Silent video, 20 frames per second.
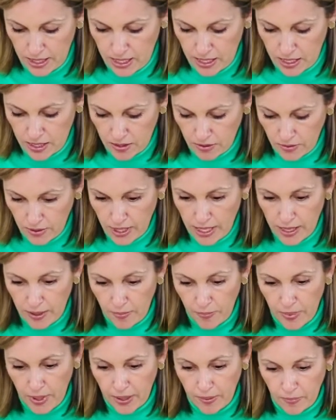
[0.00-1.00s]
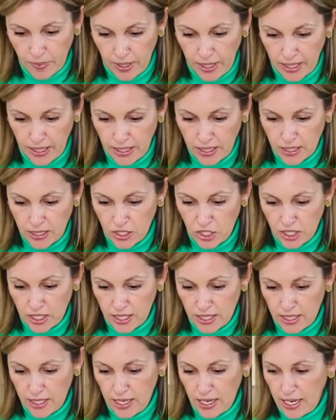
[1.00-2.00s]
Don't need a big piece,
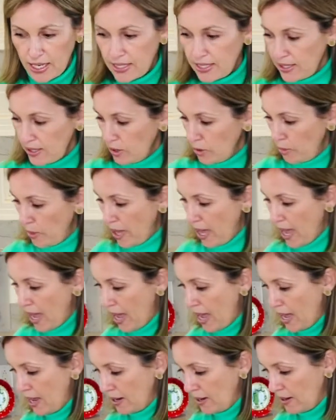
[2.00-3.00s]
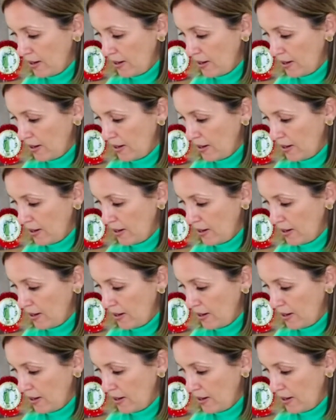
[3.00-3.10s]
just a nice little pat.